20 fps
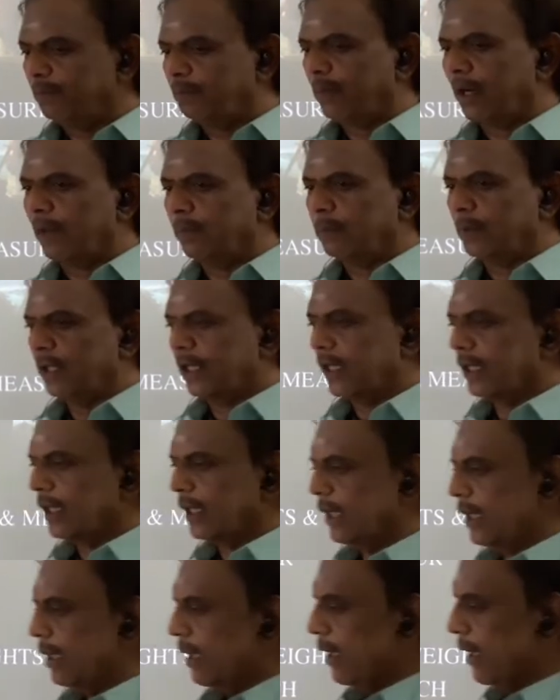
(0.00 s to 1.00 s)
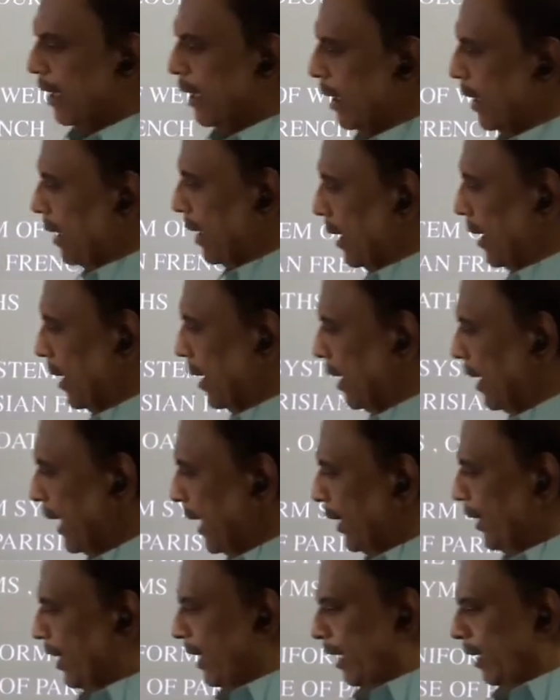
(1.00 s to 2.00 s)
popular
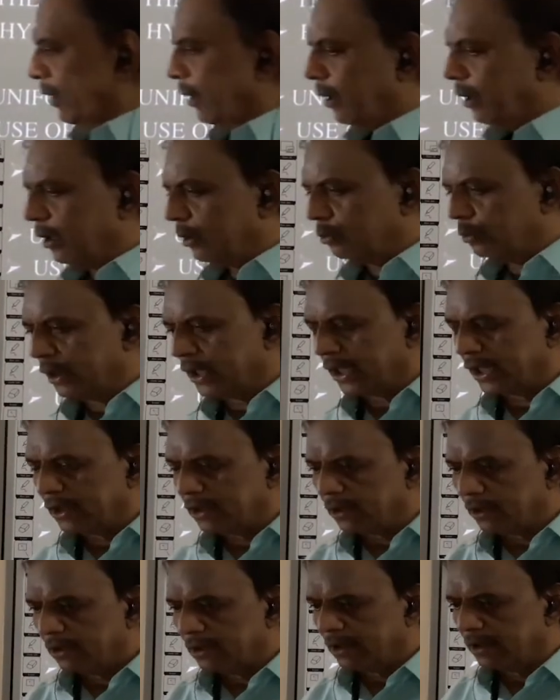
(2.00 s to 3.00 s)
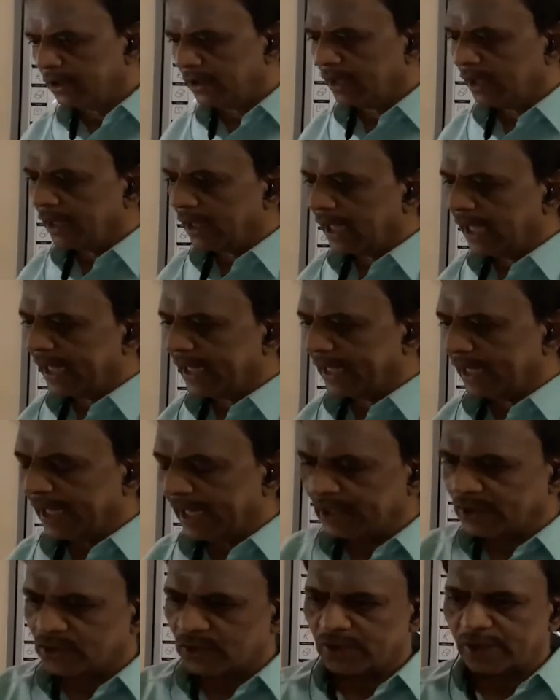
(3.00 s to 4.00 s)
lady, or we can call her
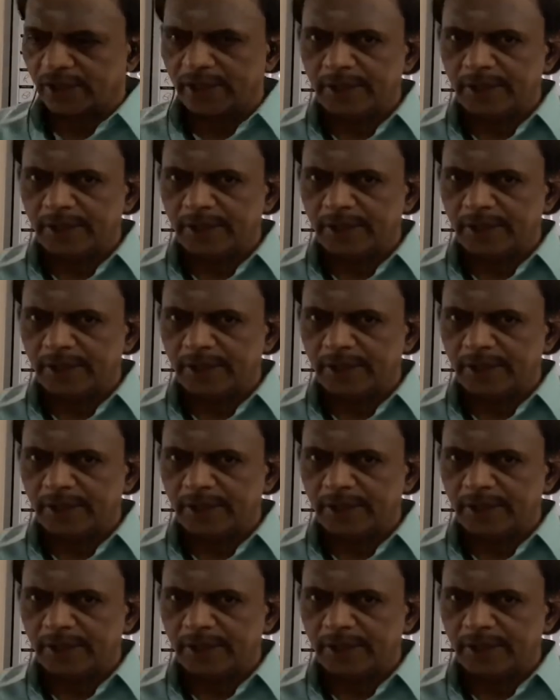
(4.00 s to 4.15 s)
as